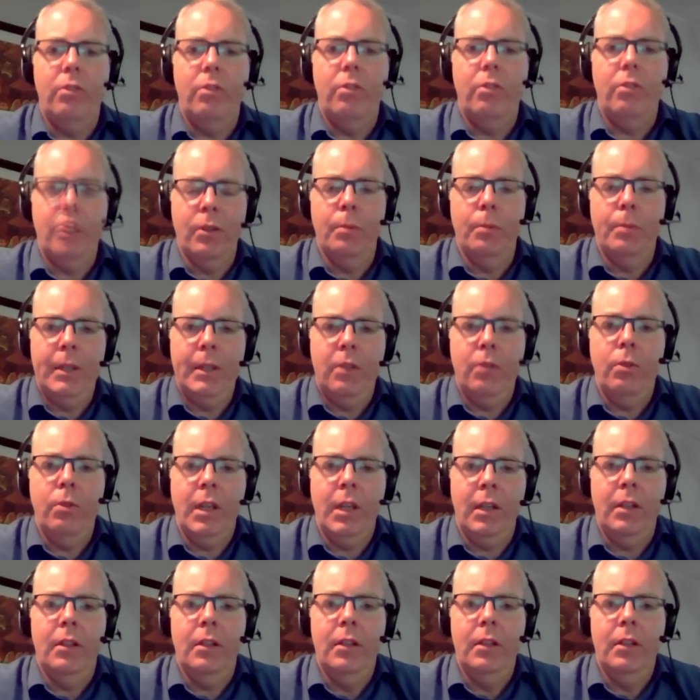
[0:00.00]
still be
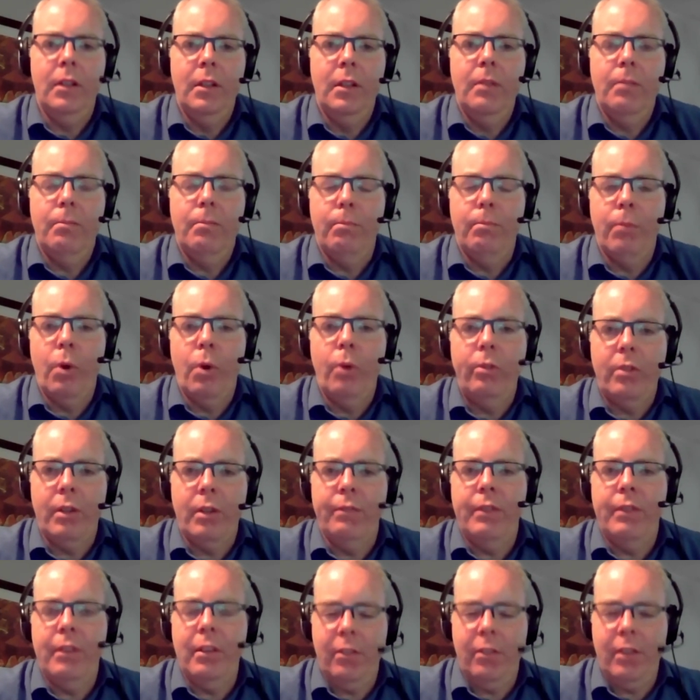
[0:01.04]
doing most
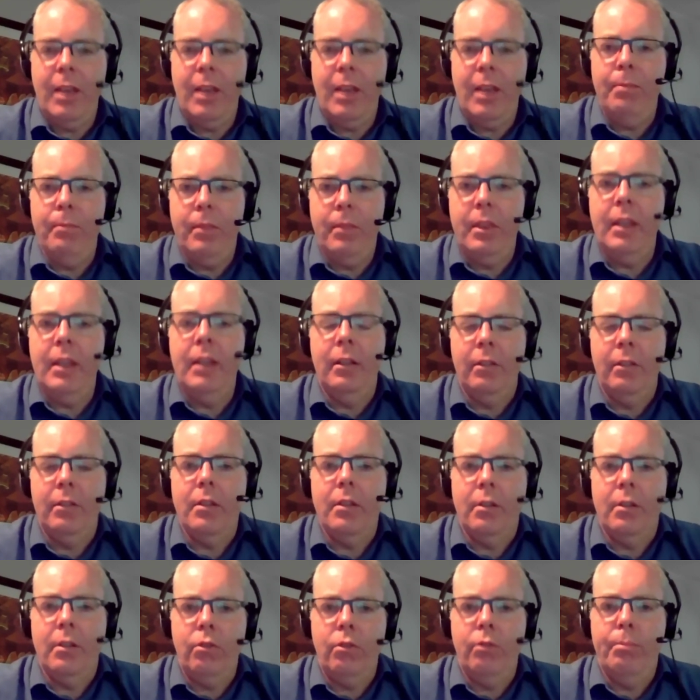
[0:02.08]
of the same things
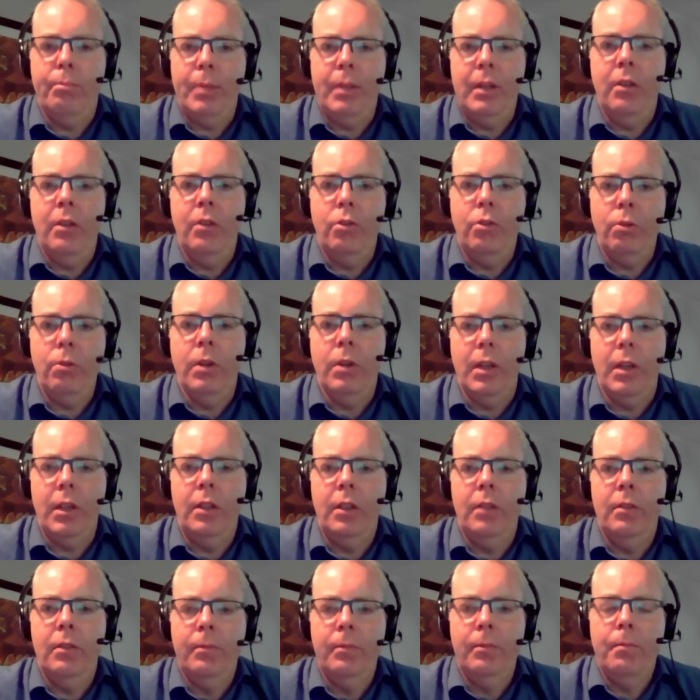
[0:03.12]
that you've been
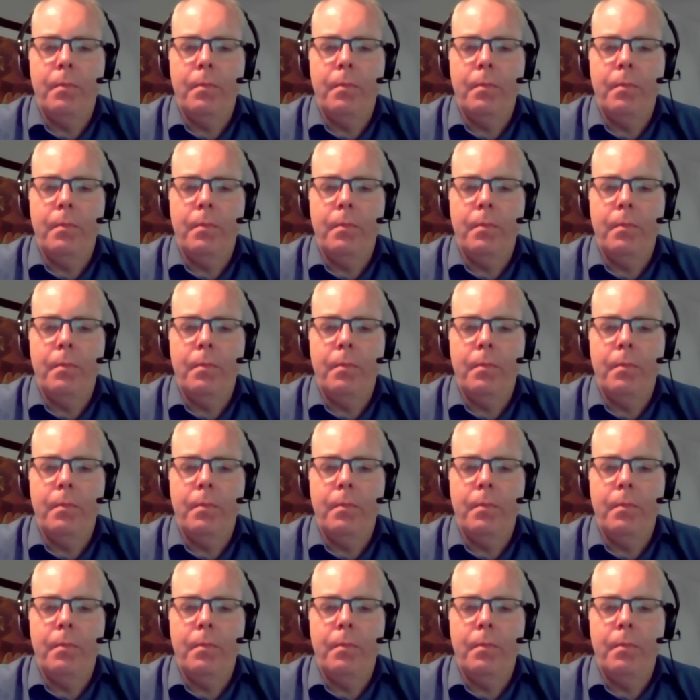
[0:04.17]
doing.